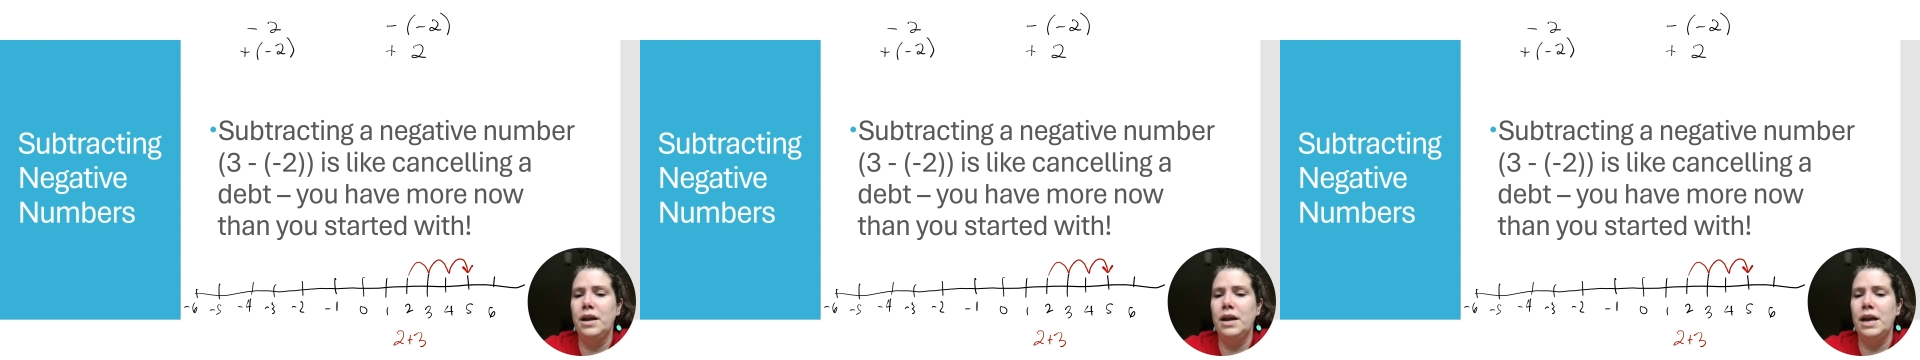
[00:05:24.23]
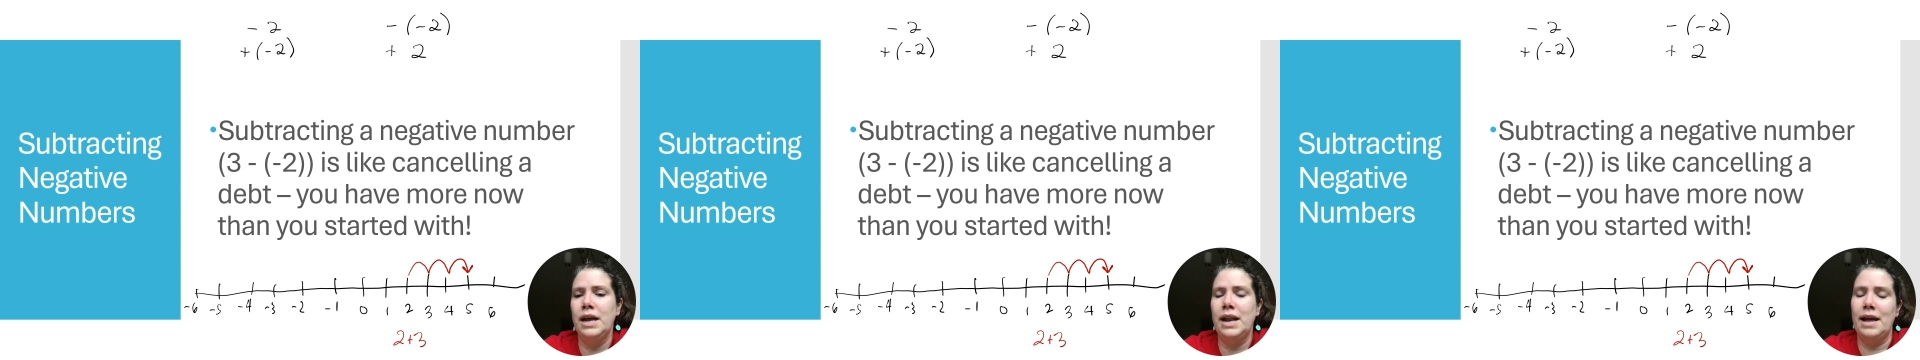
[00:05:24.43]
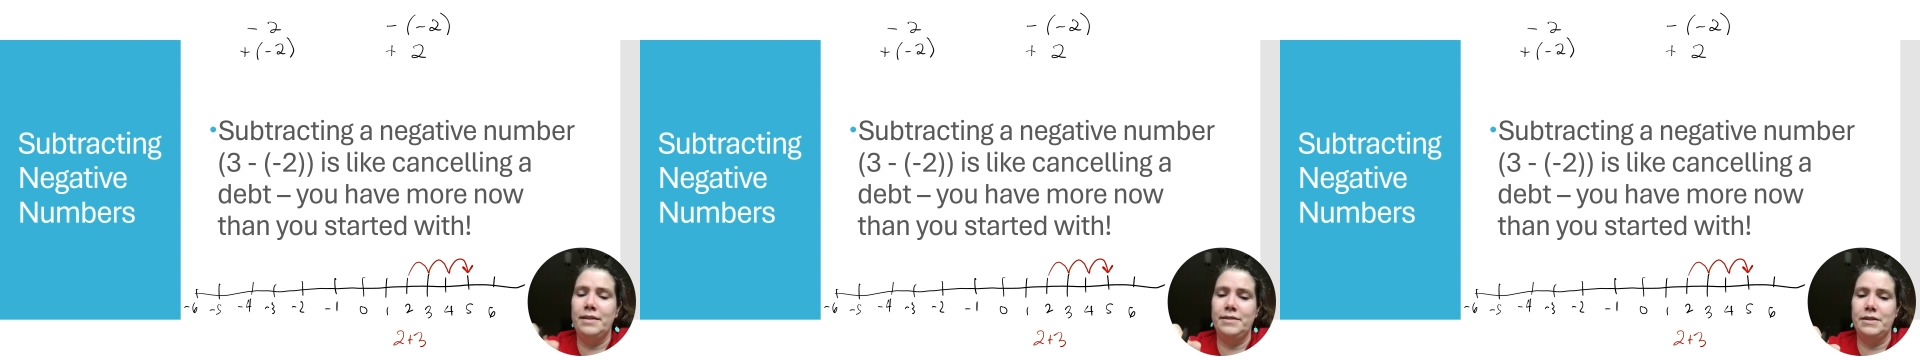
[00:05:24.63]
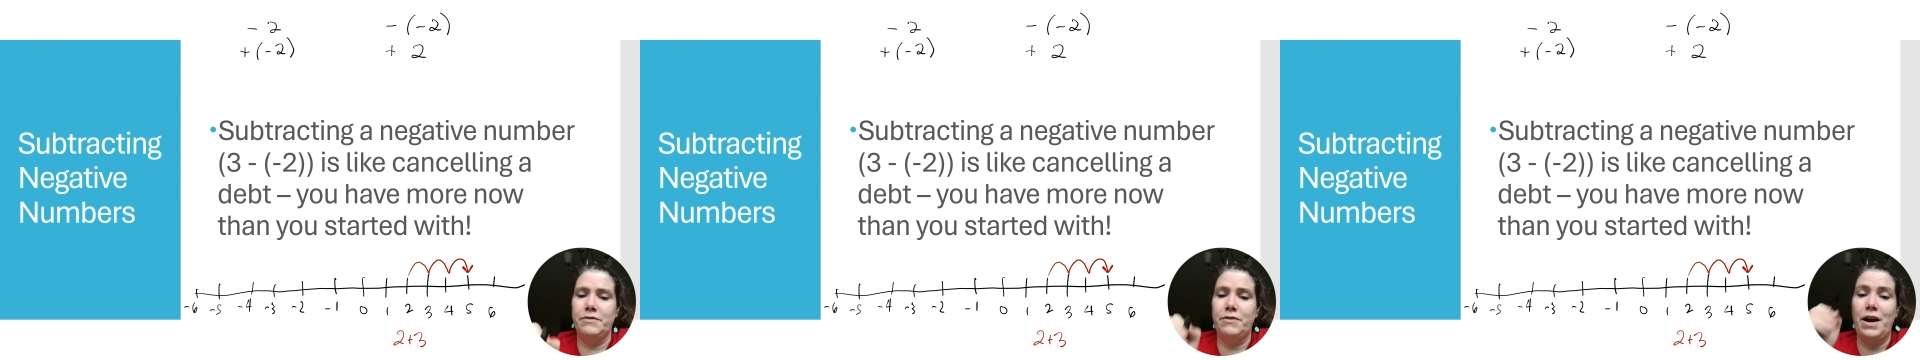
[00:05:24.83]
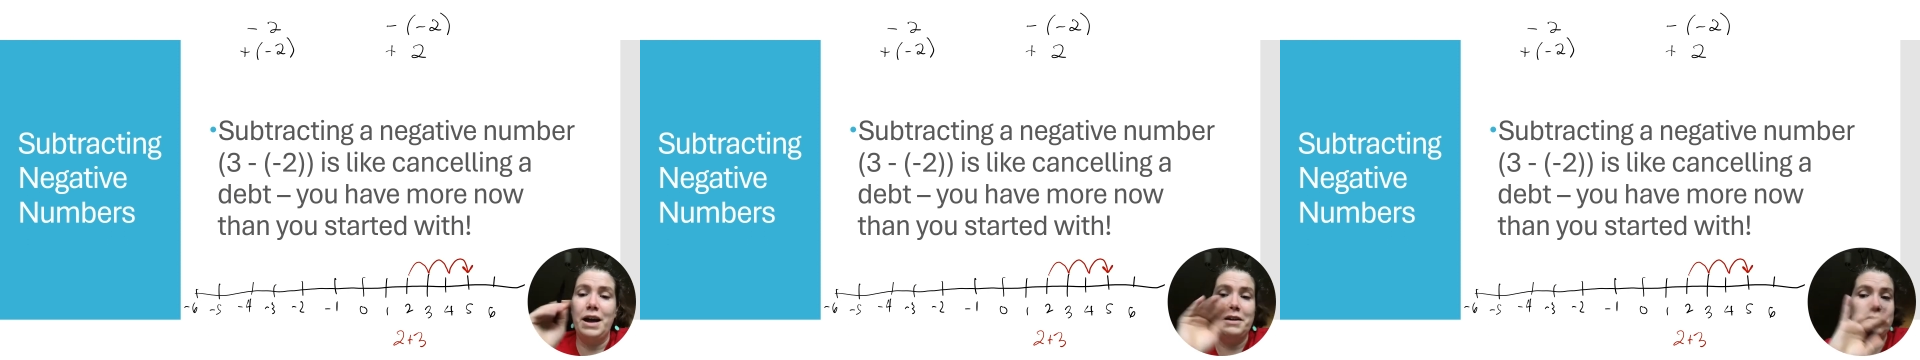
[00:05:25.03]
It ends at
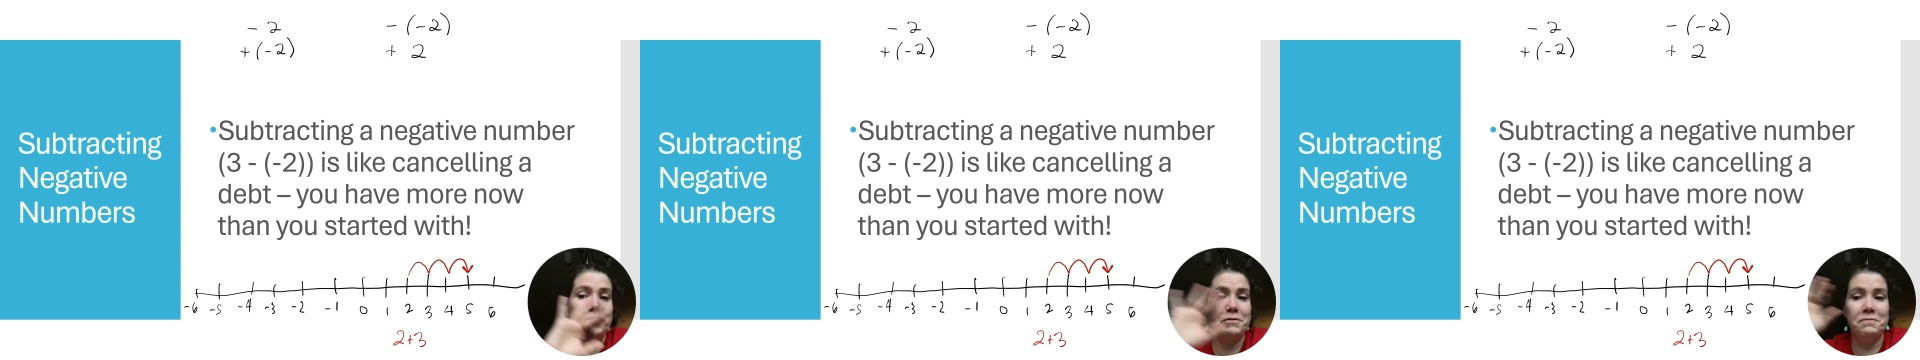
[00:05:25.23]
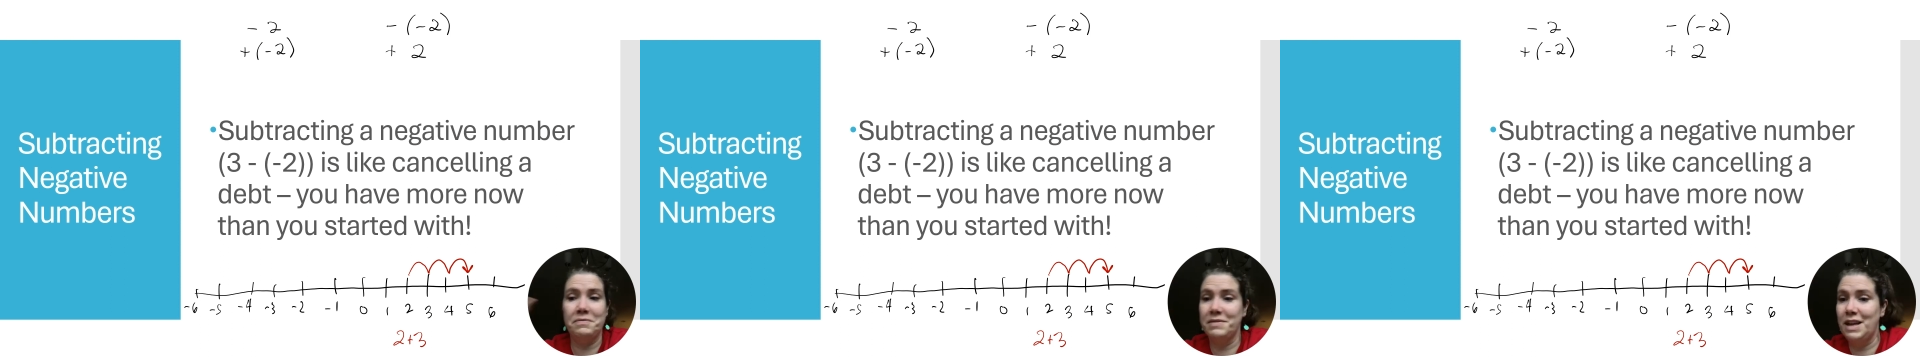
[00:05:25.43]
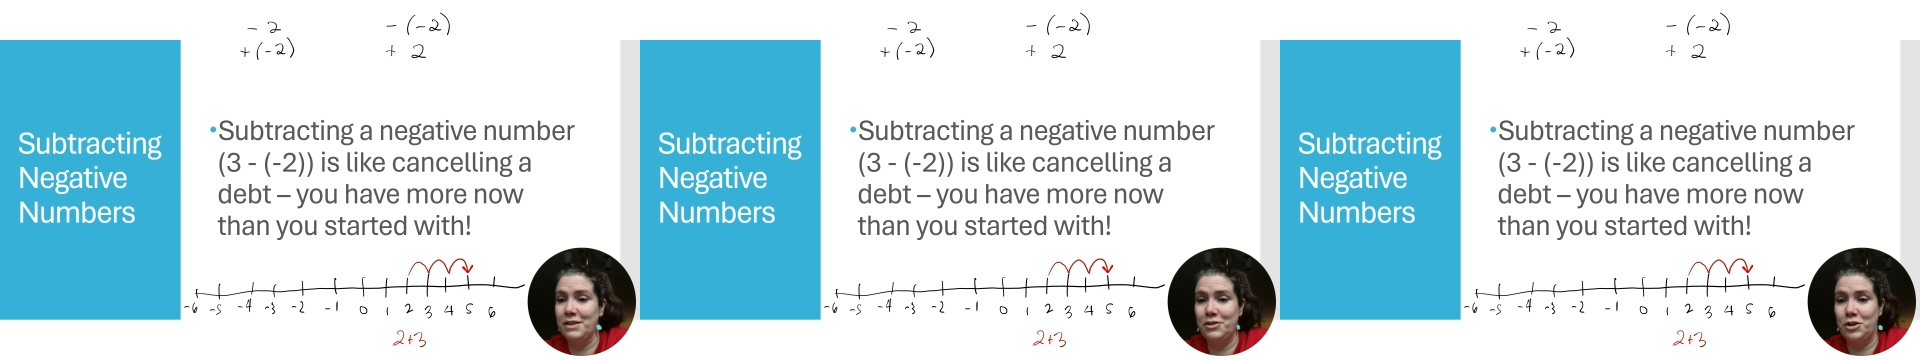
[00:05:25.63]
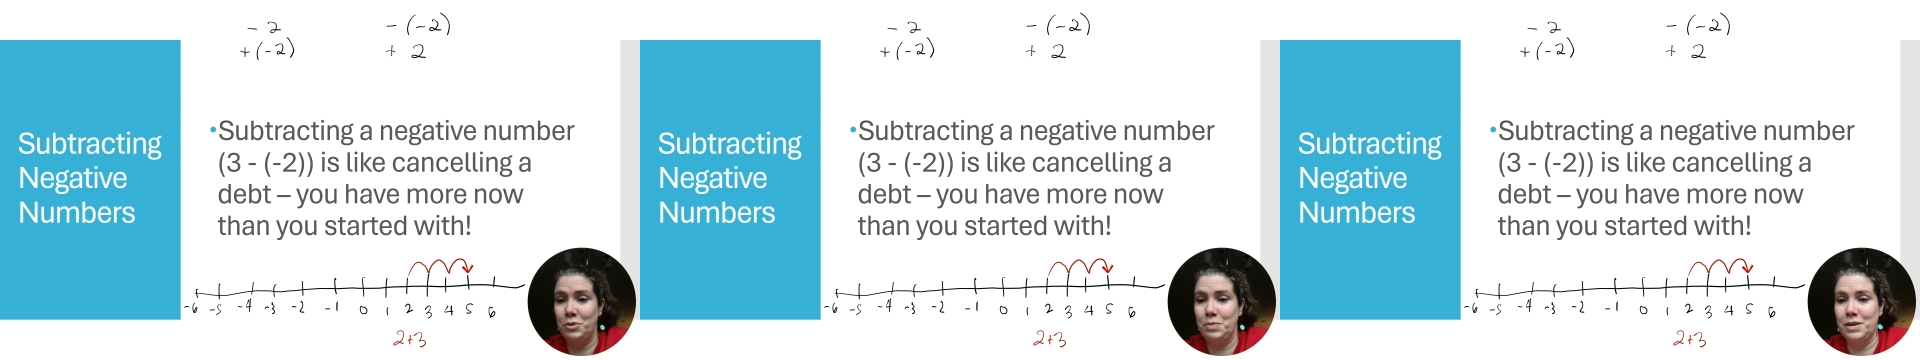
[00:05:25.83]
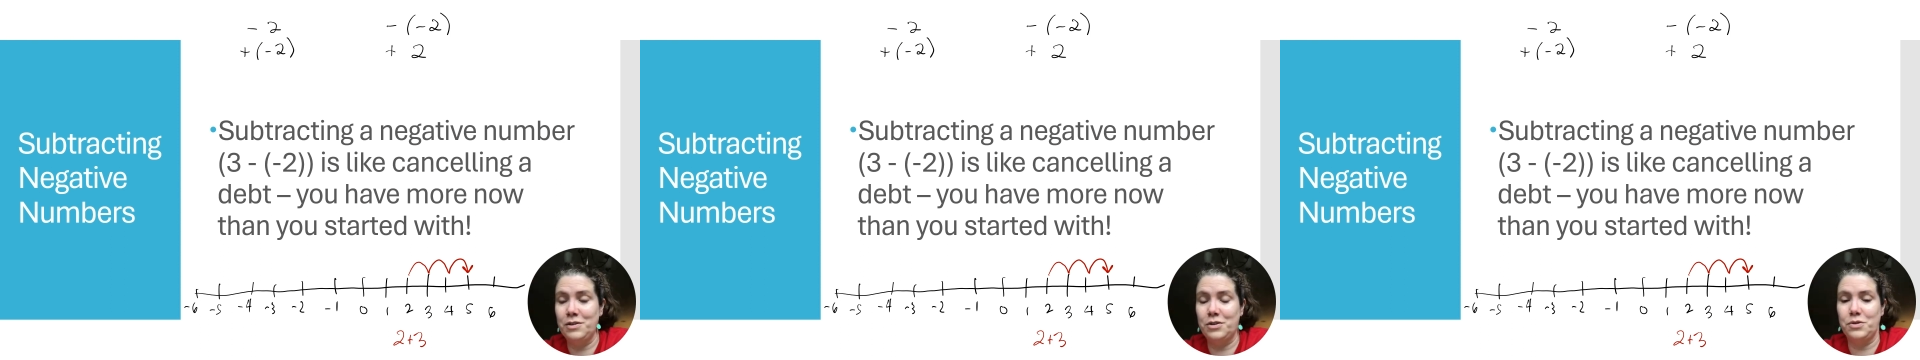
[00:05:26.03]
5. That's 2
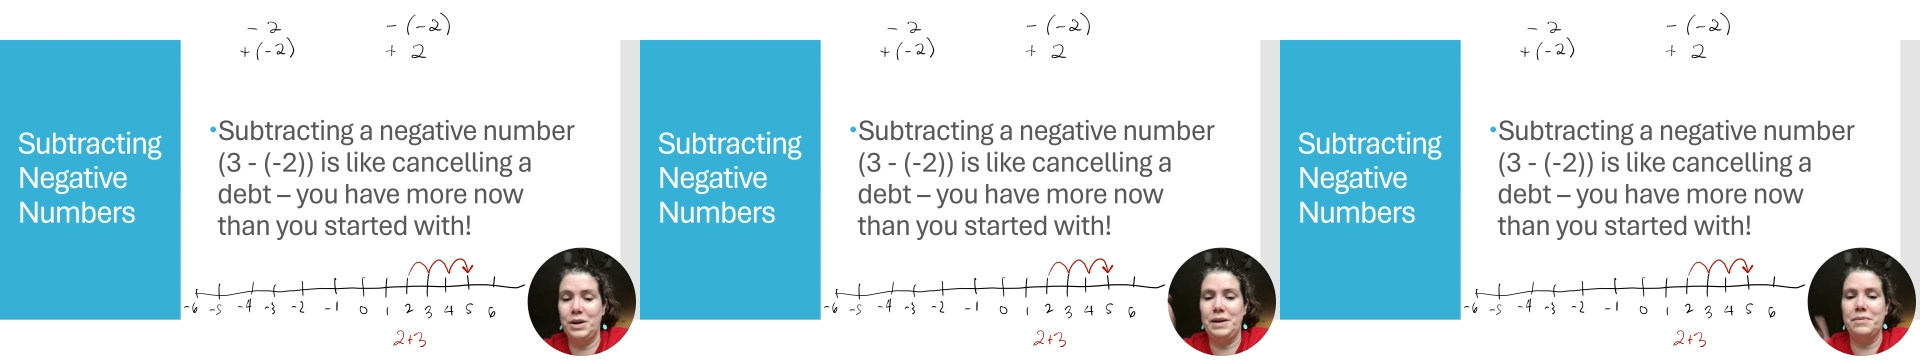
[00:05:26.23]
plus 3.